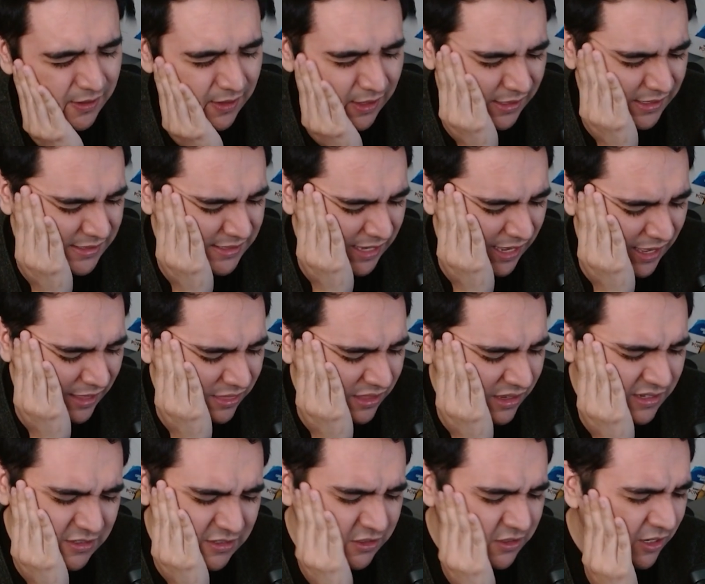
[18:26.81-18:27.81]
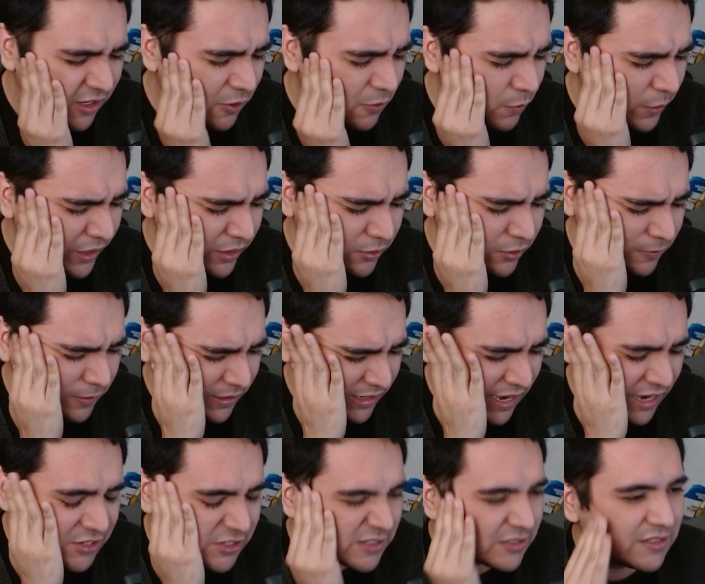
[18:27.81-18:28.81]
Like I think it's just like a weak 3.
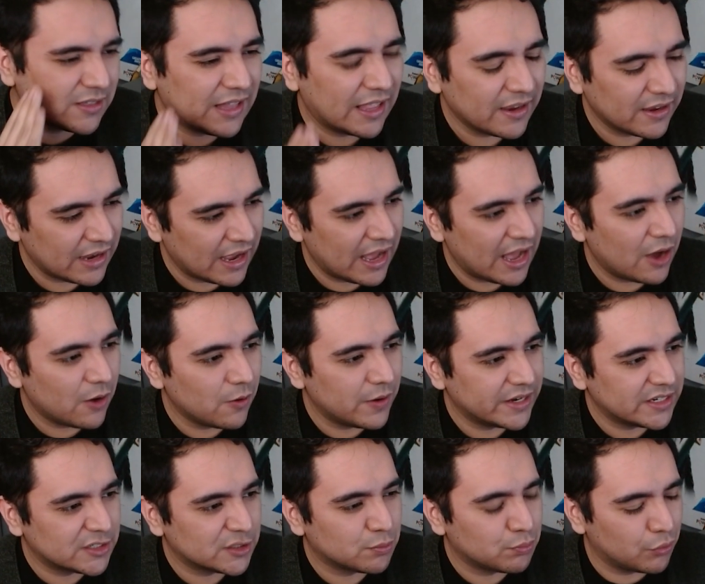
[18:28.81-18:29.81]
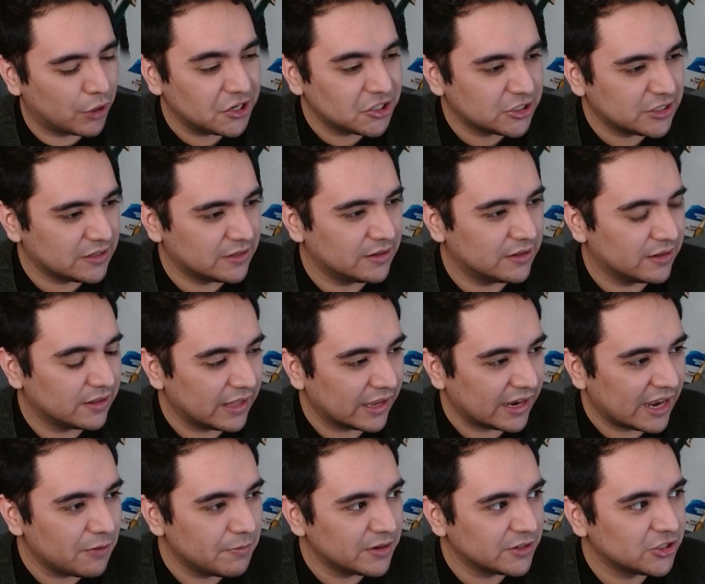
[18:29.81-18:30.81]
I just like how expression, like
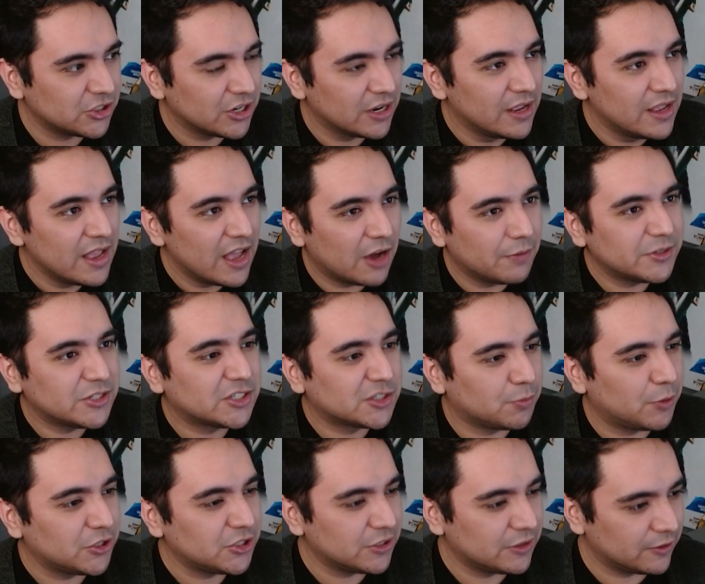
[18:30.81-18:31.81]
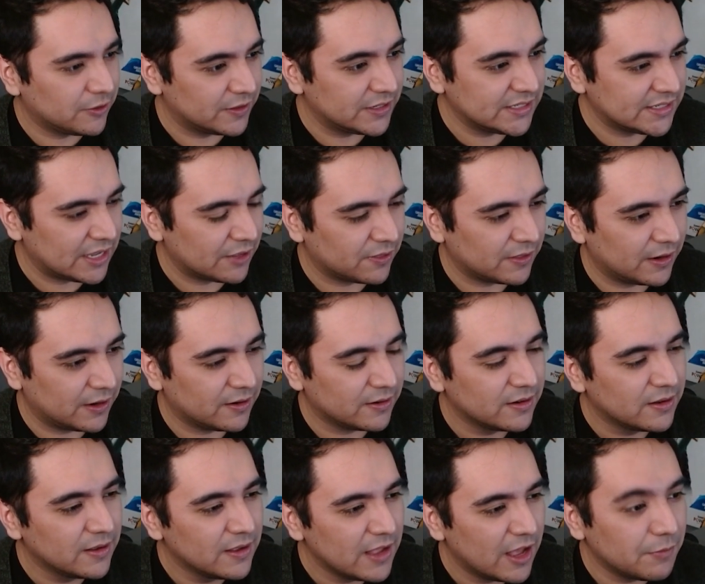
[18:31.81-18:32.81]
how much expression there is out there,
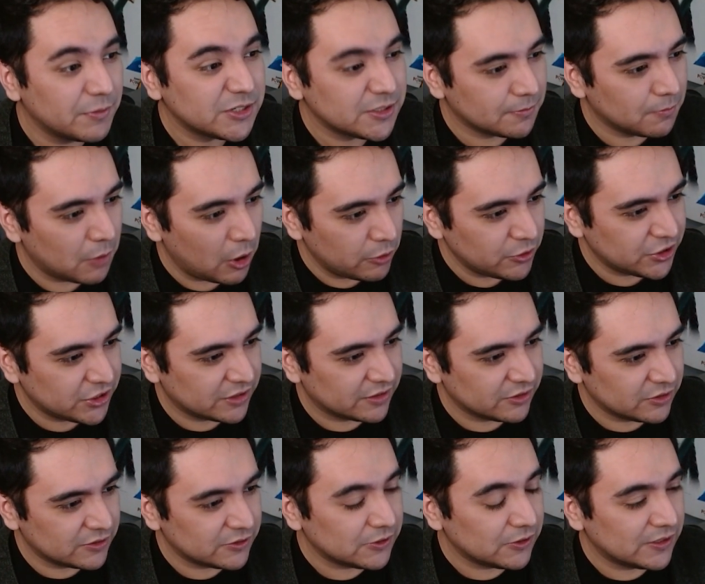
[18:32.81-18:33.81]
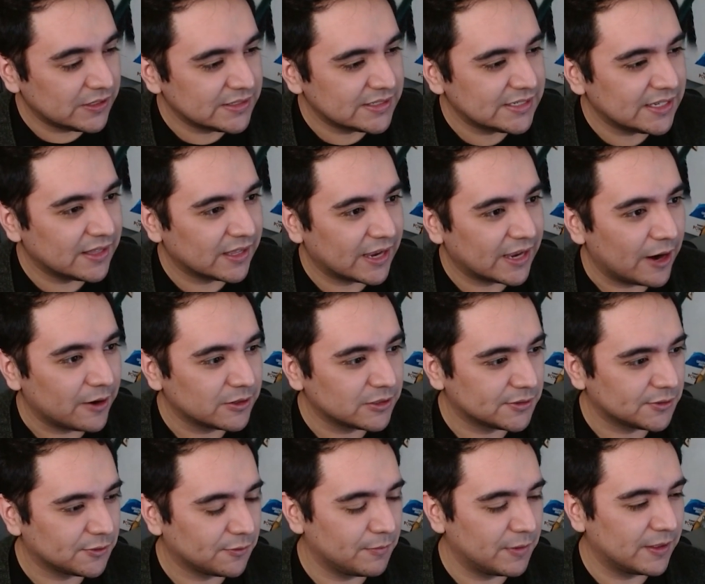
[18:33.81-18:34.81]
how much emotion you can see the
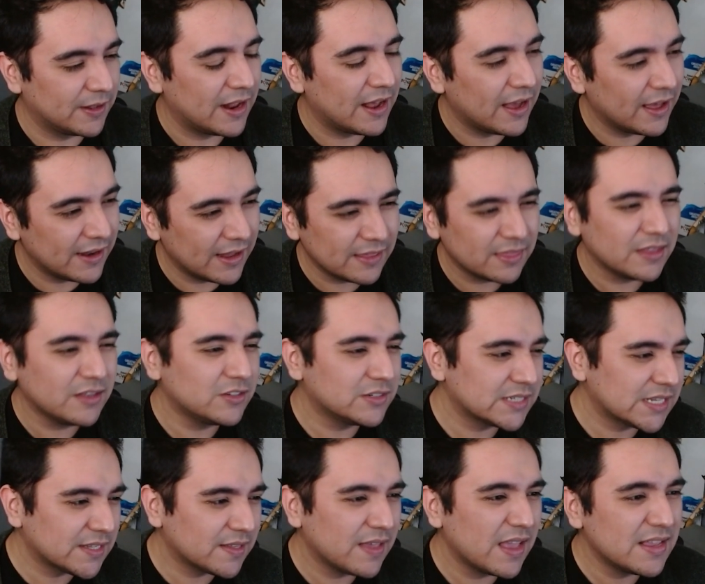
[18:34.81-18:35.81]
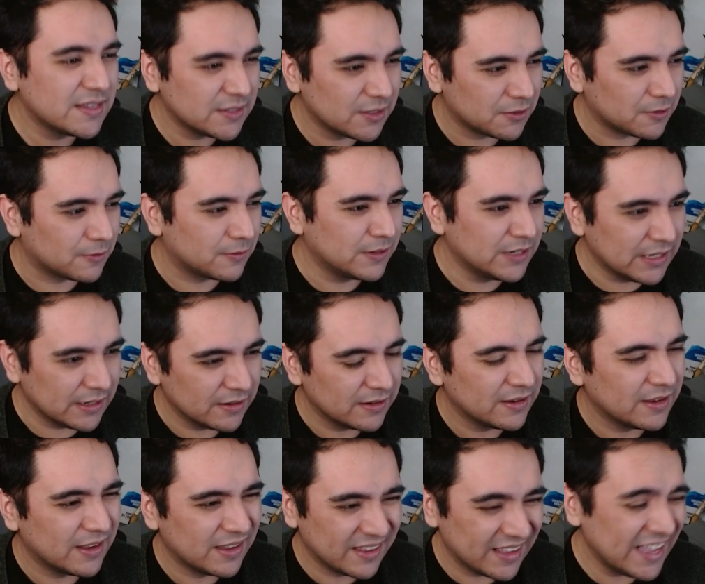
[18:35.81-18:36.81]
characters from it. And I think just because of that, it's a 3.
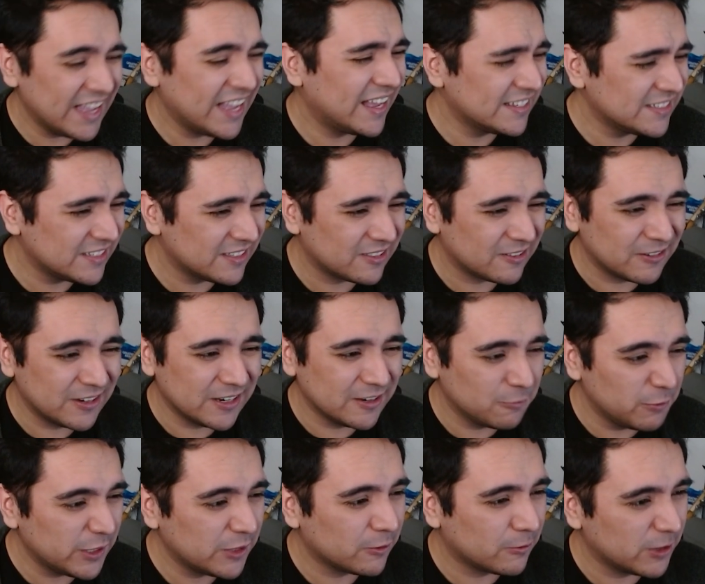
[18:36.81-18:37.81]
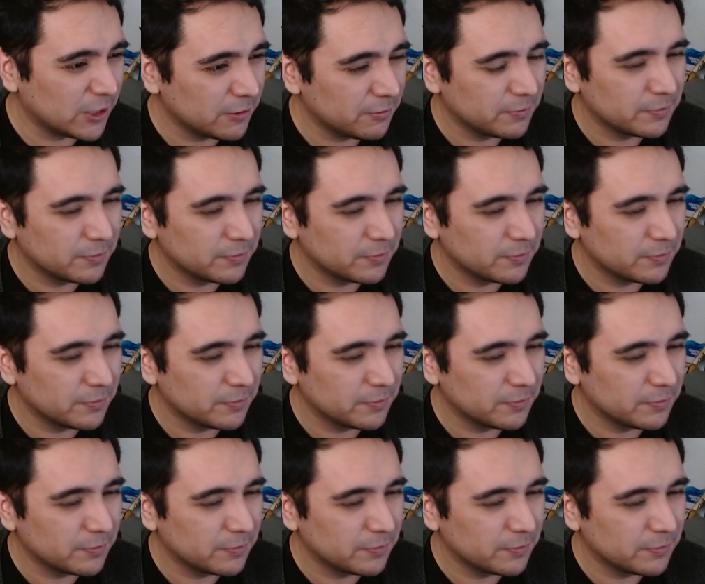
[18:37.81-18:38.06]
Yeah, it's a 3, weak 3.